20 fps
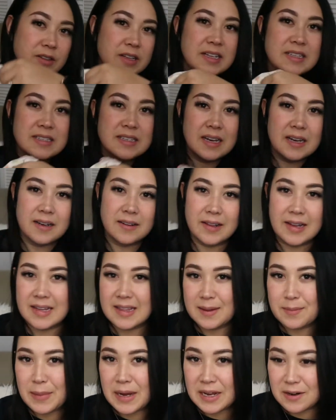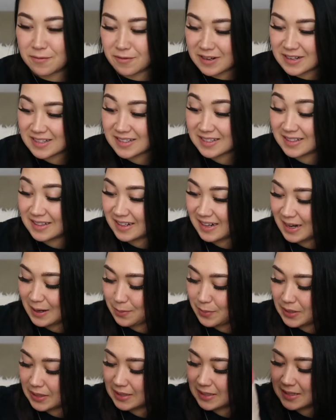so that's kind of like the main reason that I
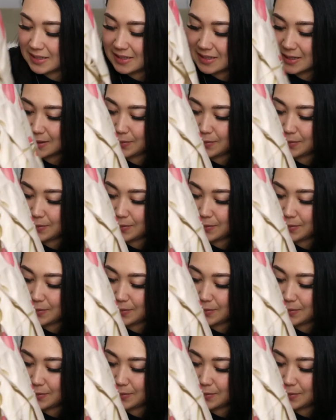picked this